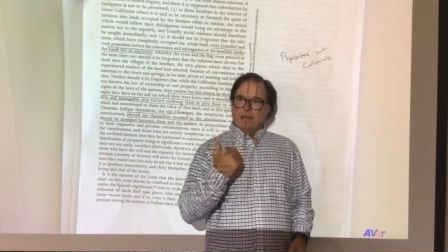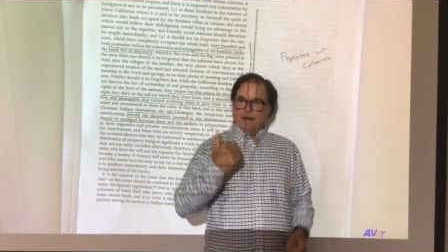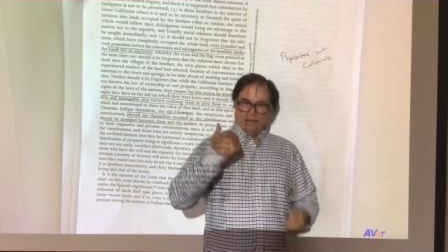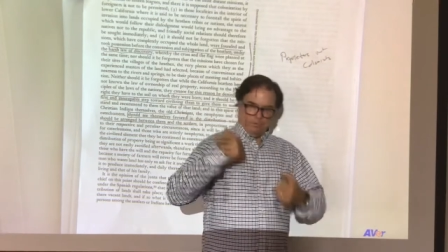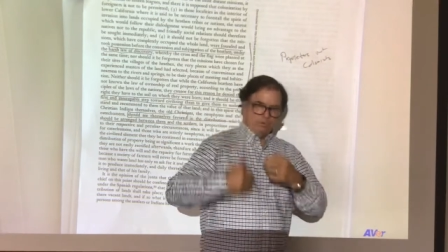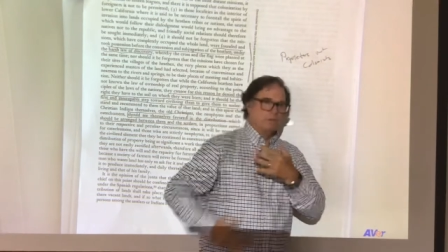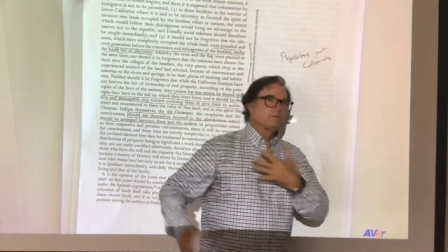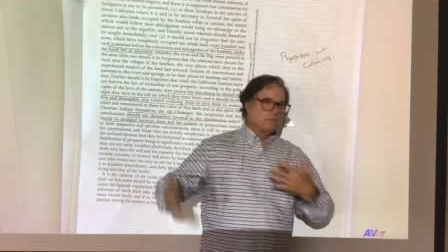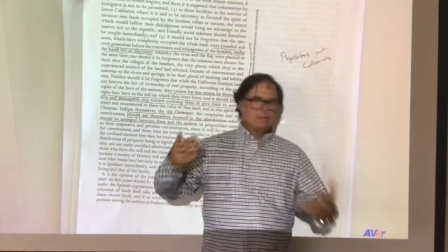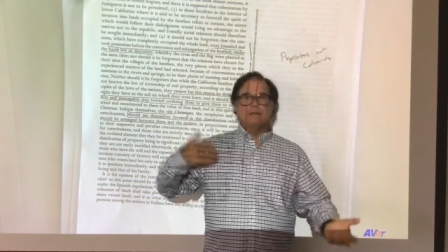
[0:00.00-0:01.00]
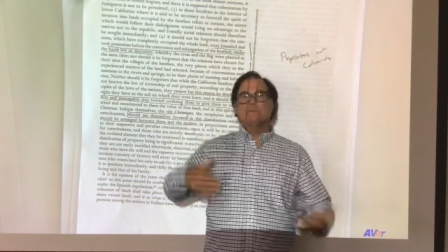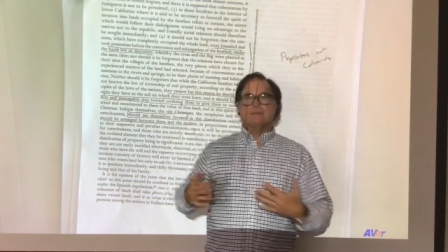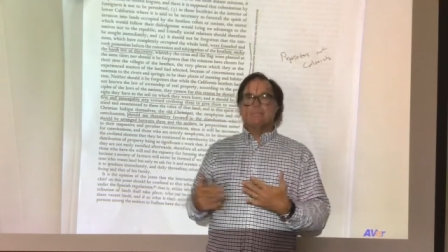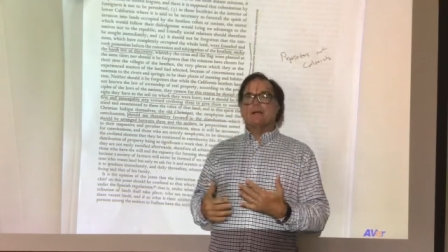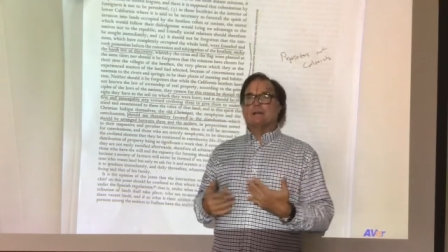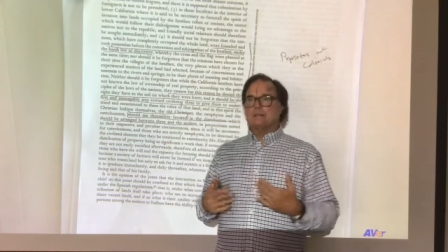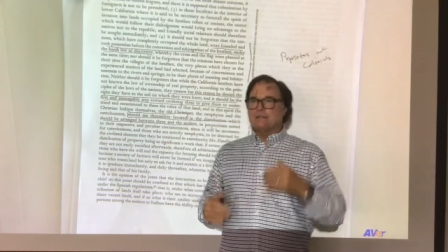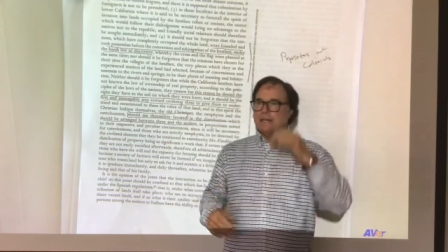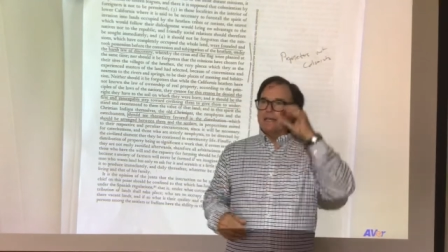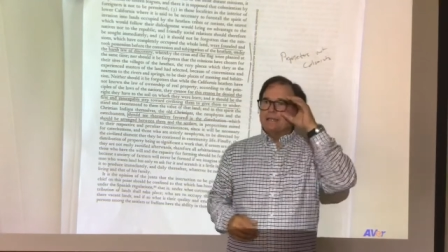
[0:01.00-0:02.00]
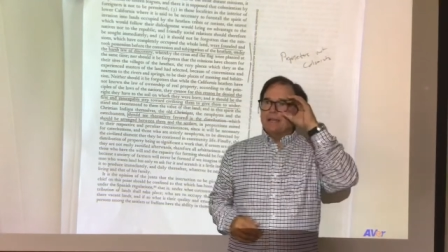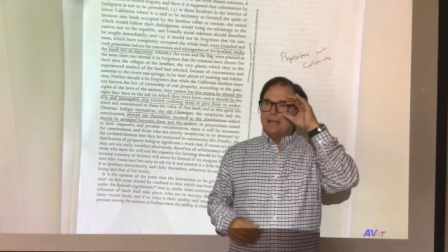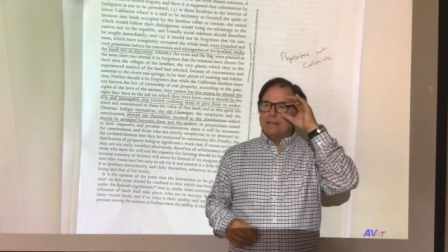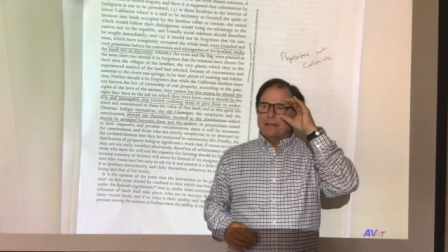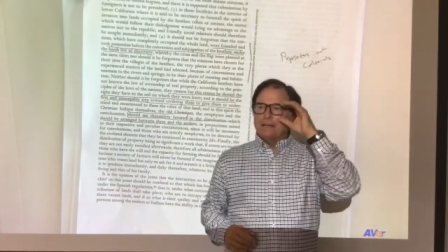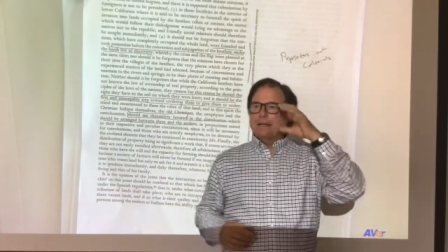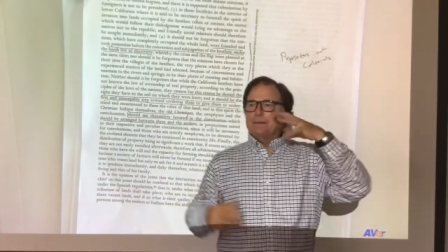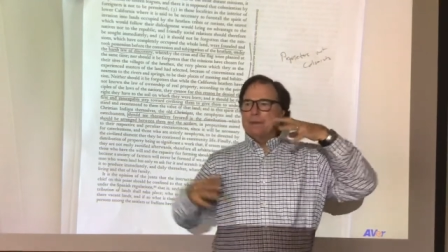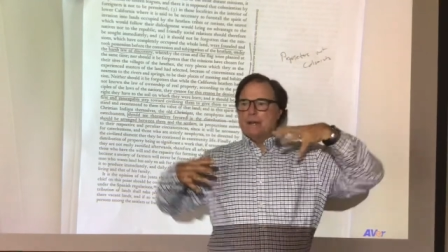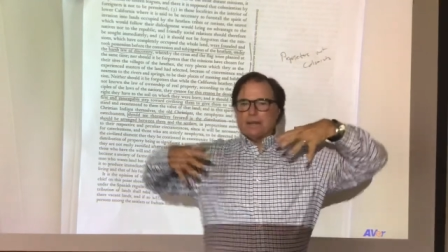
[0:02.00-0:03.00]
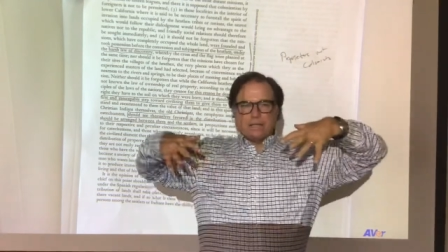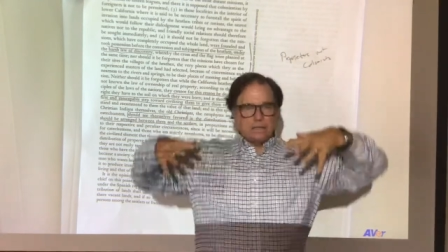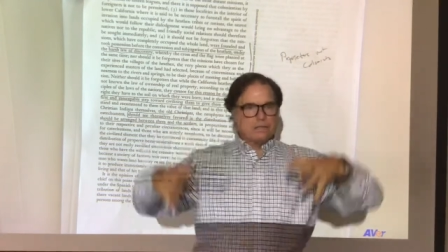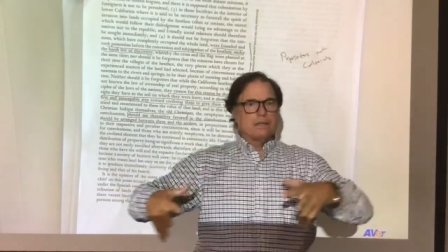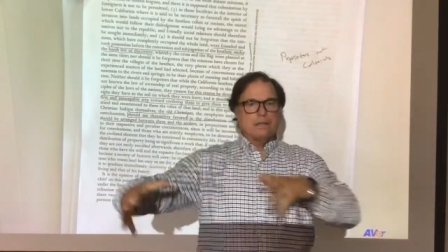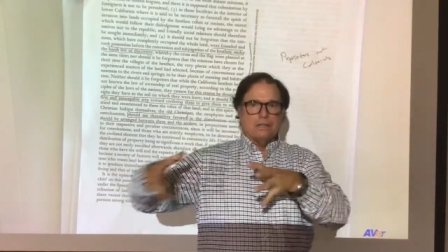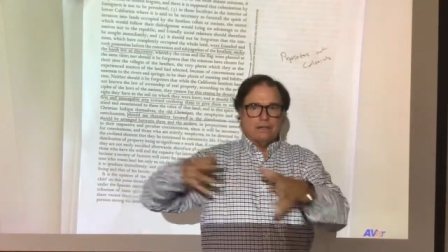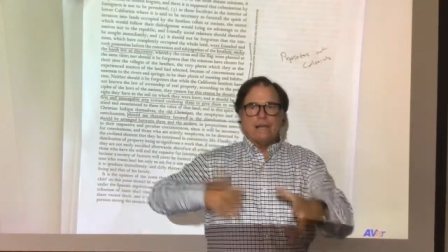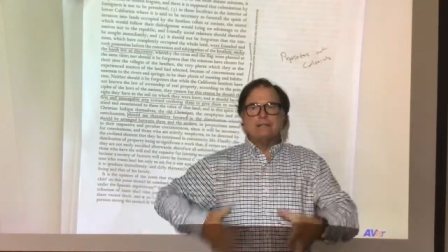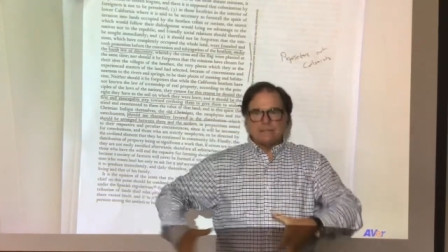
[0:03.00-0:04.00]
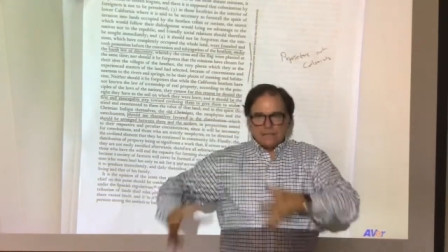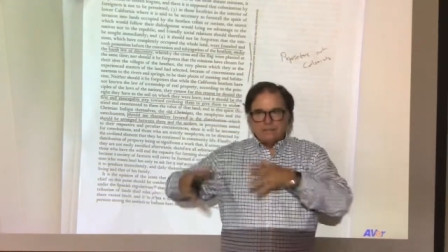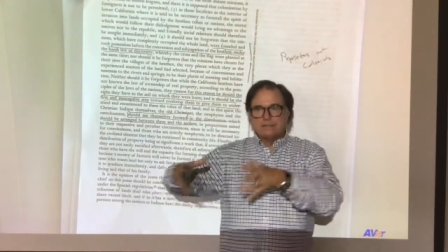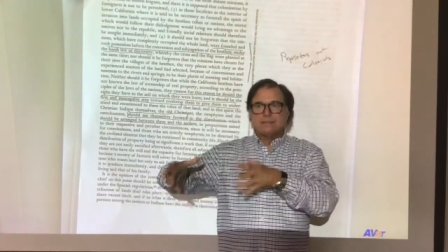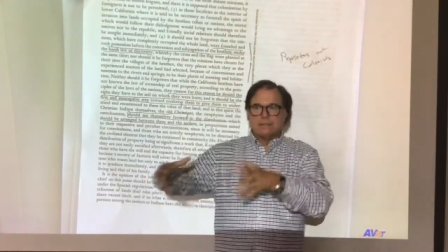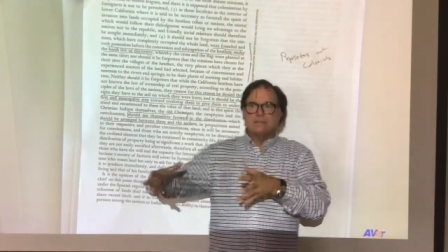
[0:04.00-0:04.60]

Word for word: uh, we'll t- deal with the American thing, and, and uh, America is going to, United States is going to